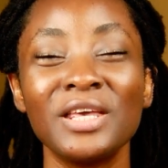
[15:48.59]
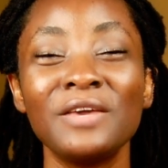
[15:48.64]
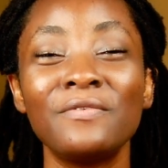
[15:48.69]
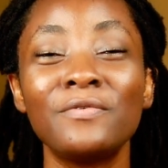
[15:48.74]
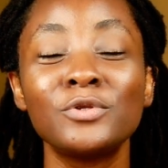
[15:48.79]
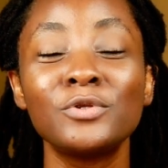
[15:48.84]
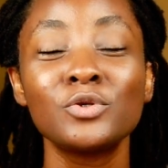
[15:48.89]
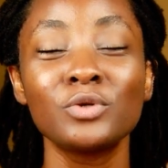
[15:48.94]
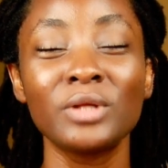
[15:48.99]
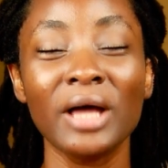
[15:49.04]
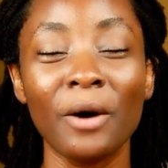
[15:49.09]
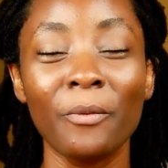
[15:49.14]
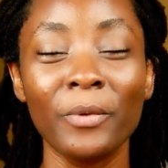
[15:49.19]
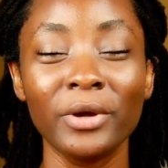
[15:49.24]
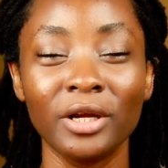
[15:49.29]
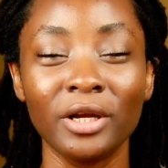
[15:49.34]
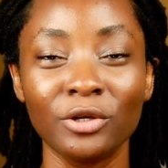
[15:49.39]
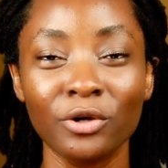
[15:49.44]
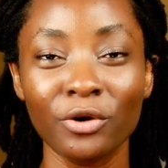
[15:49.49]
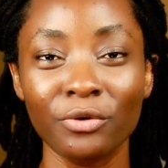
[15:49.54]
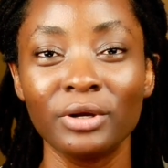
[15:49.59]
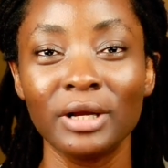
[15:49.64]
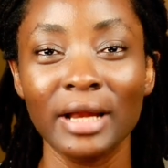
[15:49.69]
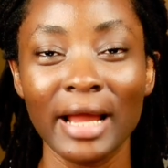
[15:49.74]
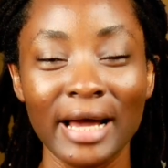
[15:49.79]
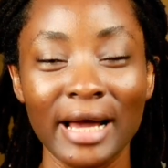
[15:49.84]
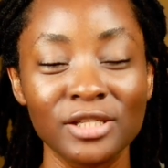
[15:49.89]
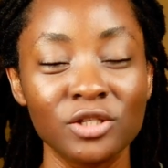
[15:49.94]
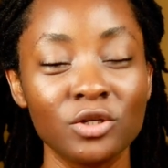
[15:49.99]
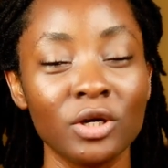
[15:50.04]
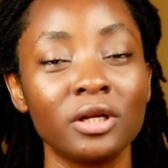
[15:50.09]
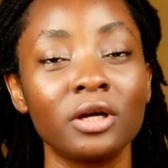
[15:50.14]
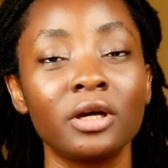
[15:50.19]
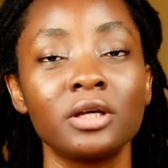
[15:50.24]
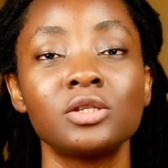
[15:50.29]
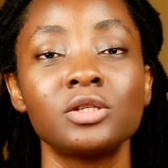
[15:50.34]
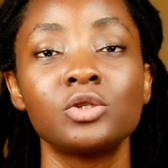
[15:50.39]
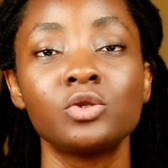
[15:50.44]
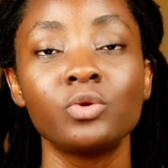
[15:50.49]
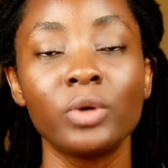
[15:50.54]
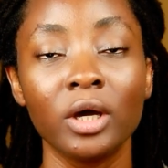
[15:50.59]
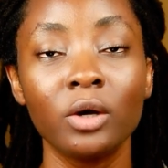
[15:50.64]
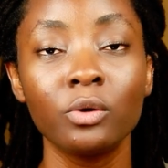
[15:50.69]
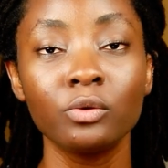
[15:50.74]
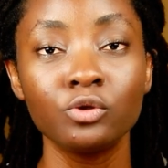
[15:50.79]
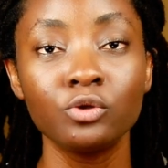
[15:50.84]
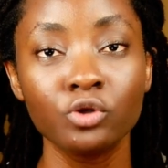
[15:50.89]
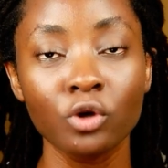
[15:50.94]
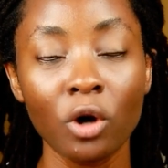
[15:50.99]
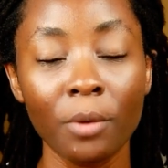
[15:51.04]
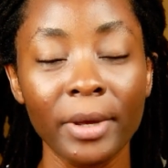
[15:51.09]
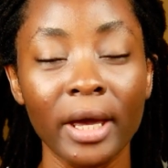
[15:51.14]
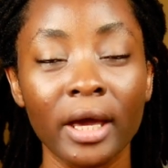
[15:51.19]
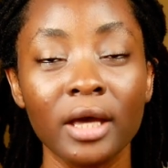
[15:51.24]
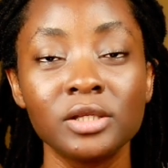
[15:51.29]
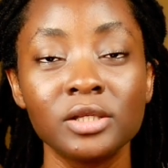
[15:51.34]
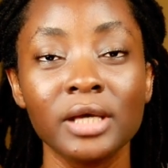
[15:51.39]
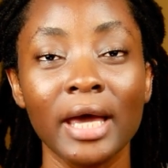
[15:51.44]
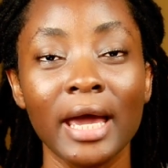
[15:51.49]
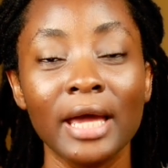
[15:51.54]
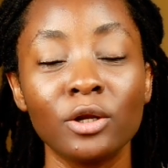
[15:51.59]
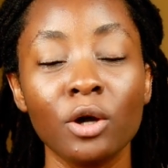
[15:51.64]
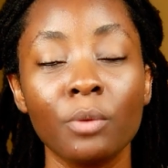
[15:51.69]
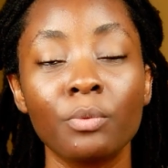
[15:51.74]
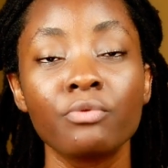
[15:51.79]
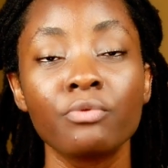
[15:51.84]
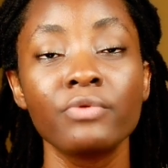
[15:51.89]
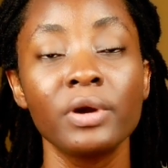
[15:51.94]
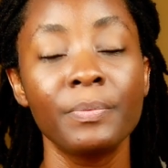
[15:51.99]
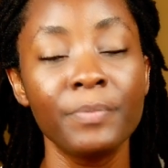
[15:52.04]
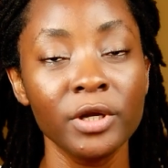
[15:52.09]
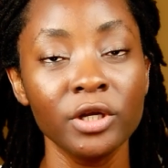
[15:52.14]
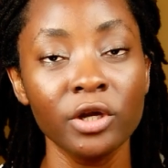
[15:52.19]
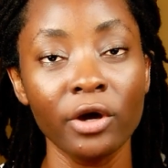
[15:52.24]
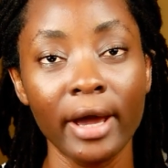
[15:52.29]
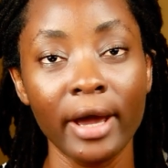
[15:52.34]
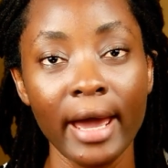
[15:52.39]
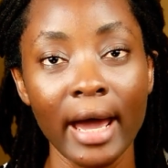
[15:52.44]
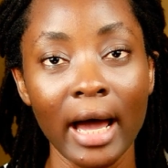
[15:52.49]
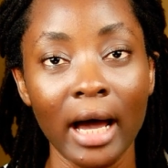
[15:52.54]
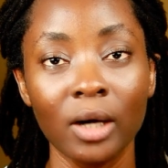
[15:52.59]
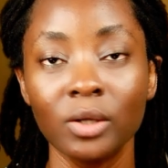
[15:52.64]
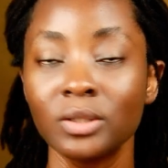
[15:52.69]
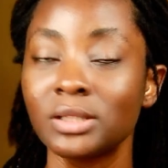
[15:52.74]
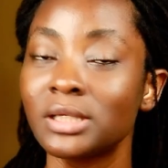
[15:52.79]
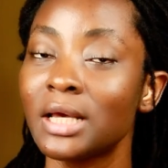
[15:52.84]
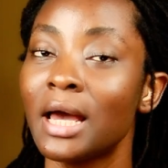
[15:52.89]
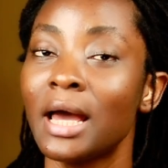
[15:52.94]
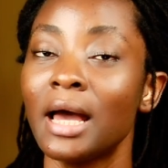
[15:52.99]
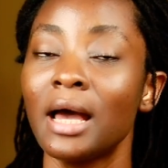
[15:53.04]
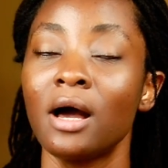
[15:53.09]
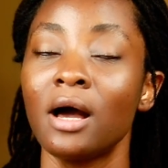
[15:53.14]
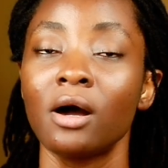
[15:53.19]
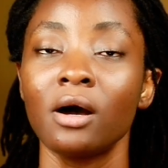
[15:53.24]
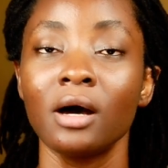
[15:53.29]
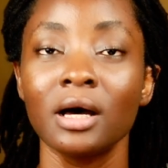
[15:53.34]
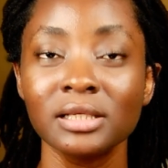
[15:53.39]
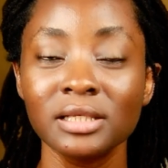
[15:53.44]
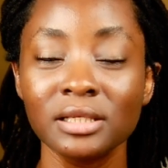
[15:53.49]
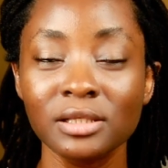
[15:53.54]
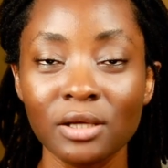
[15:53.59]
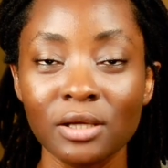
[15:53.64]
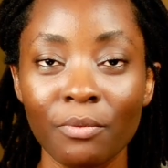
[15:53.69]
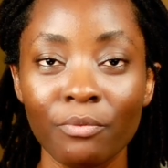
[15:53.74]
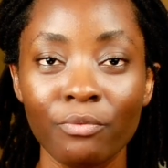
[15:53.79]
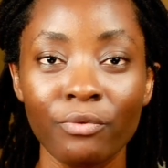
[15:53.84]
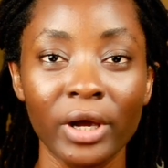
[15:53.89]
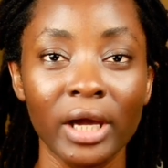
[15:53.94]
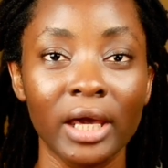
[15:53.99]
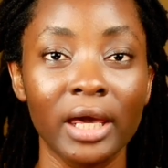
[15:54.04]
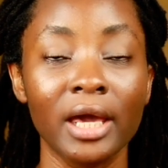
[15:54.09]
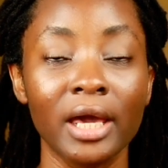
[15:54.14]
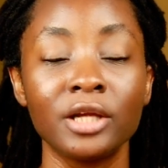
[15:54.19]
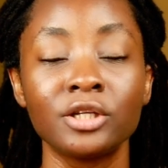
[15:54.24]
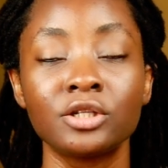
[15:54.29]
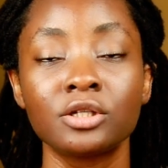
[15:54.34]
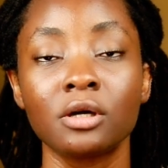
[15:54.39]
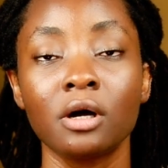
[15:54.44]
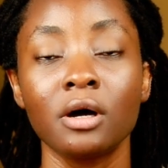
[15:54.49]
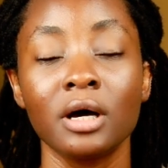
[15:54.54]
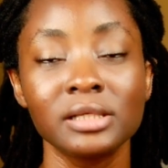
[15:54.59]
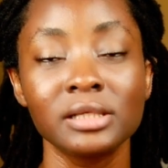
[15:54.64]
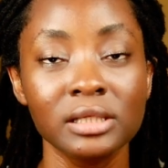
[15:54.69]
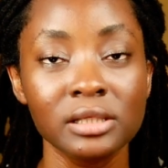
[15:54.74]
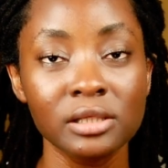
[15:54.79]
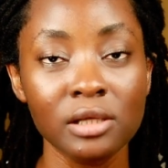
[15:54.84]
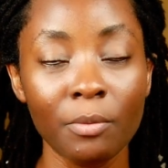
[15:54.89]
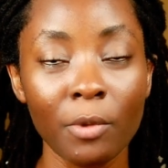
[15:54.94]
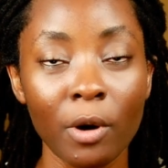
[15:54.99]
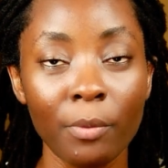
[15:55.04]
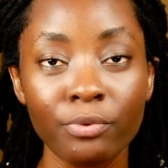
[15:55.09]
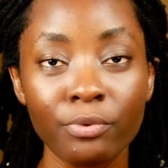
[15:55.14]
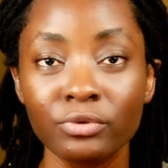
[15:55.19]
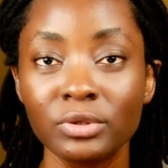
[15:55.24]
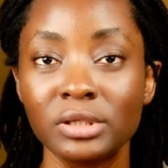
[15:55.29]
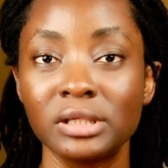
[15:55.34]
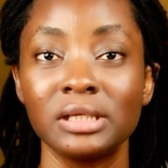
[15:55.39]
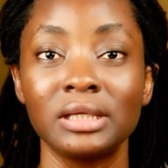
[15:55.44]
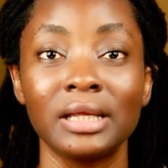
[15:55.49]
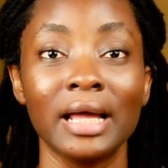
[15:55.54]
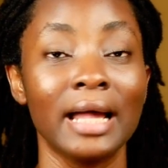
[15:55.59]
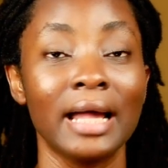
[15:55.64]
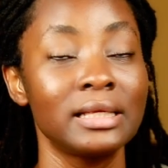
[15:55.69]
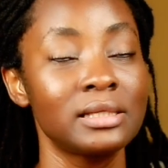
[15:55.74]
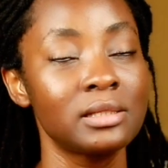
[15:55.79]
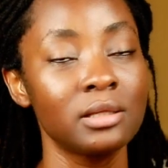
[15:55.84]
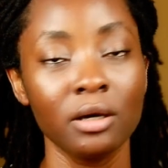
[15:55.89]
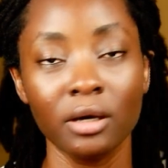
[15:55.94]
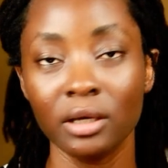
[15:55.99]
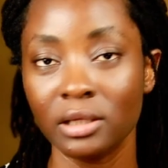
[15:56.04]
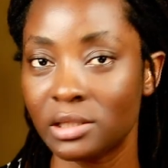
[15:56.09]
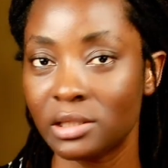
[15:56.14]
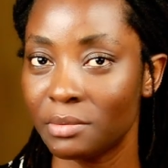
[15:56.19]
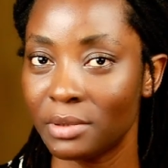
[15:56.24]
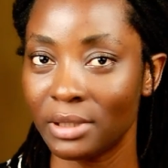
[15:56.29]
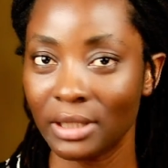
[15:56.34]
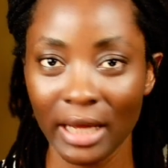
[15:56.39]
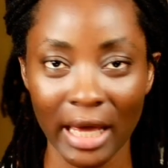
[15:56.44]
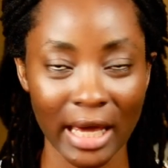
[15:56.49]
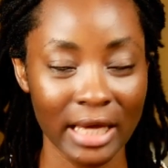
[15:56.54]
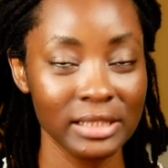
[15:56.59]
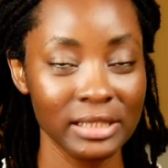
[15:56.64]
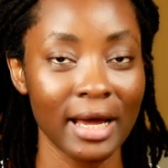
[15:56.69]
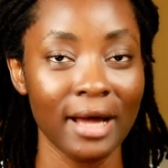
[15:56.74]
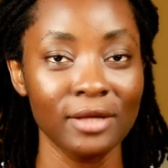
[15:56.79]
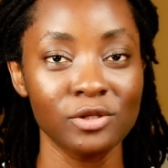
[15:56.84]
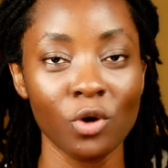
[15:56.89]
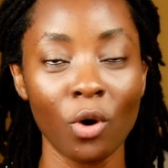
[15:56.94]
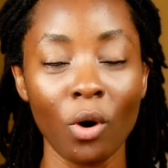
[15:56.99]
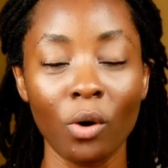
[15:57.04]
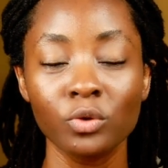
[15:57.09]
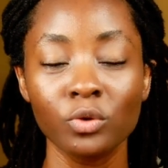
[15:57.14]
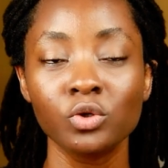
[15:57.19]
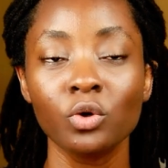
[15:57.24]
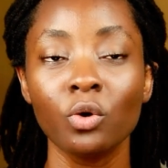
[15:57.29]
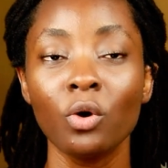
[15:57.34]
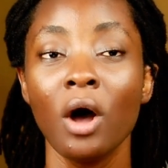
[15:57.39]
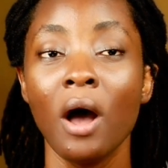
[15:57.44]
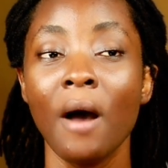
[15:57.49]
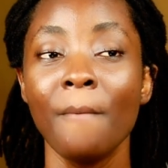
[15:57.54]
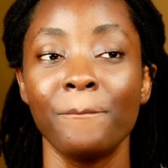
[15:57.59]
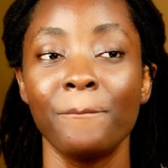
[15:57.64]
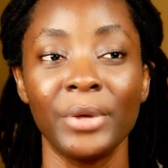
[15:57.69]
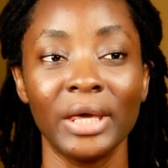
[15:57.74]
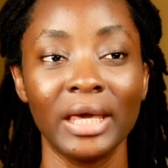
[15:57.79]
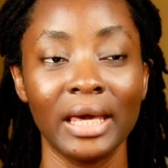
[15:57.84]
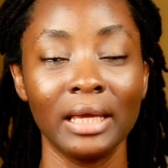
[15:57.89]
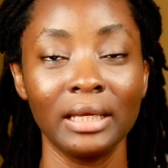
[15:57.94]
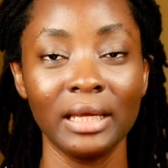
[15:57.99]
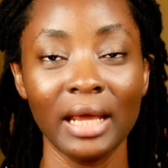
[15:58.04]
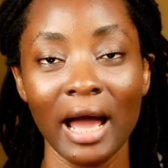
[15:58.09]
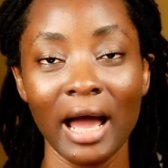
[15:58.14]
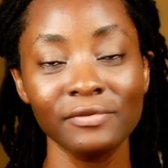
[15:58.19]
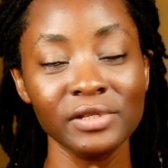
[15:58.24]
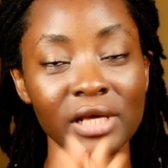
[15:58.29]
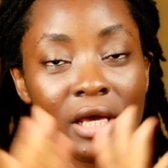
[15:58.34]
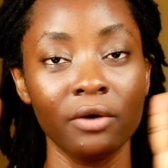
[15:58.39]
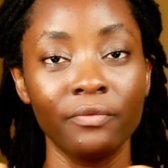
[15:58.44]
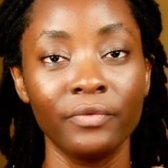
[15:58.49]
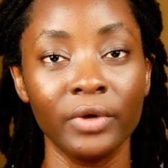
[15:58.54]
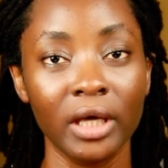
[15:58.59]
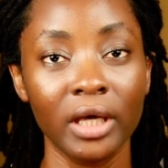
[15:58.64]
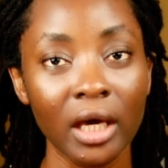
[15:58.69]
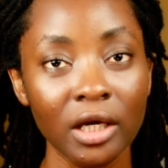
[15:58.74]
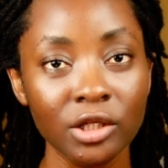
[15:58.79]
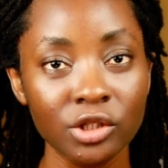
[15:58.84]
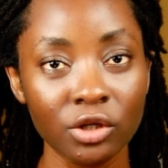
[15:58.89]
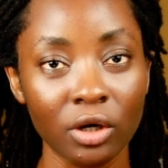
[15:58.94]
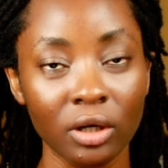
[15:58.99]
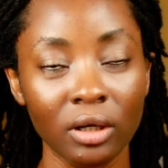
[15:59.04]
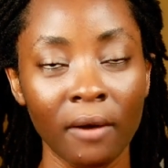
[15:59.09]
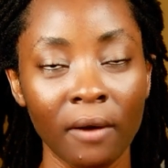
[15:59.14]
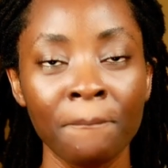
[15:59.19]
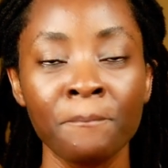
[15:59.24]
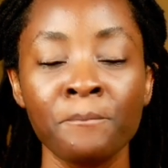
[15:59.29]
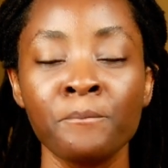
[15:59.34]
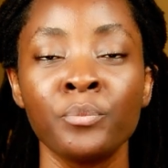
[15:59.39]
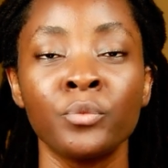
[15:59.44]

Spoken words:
If you do that when you're not relaxed, you're not going to do a good job. You're going to end up ripping your hair out, causing some breakage, causing some uprooting, and it's not going to be nice at all. So pick a day after your vacation.